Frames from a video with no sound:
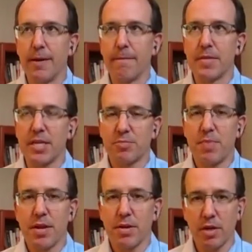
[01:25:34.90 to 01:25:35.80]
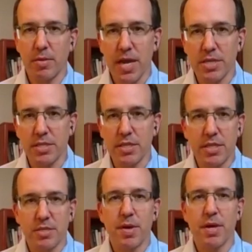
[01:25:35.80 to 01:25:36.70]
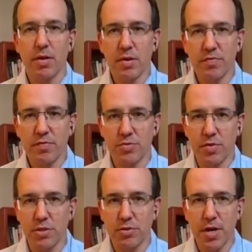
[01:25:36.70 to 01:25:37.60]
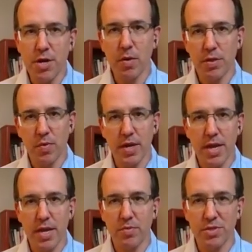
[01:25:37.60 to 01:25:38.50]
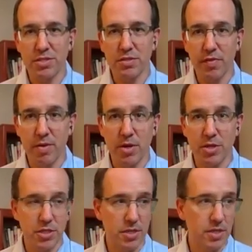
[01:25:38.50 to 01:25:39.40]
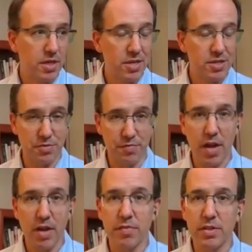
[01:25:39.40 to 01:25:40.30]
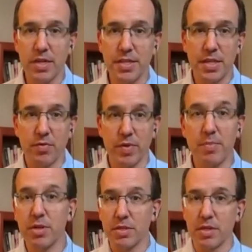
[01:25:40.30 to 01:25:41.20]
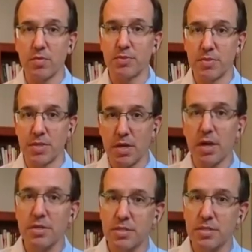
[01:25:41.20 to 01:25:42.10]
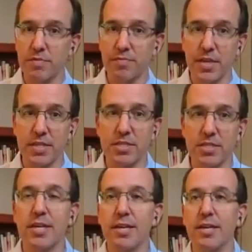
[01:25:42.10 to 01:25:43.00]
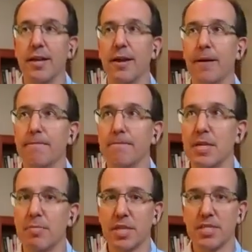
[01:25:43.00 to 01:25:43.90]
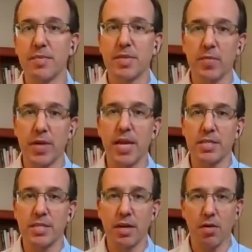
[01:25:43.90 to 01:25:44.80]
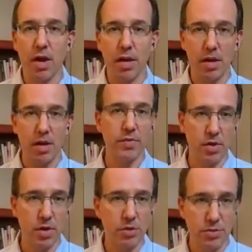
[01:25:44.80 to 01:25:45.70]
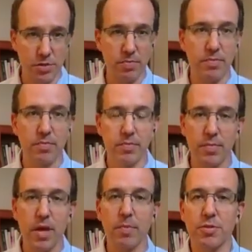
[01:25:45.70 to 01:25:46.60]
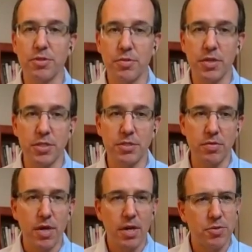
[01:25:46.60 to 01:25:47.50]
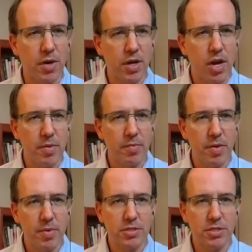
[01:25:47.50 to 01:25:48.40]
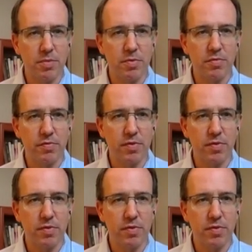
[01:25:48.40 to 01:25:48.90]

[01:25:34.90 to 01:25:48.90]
expand our capacity, expand our infrastructure. I know on the one hand, we're still very much at a survival and then rebuilding what's been lost phase. But at the same time, we can't take our eye off a longer term opportunity. So do you want to comment maybe on some of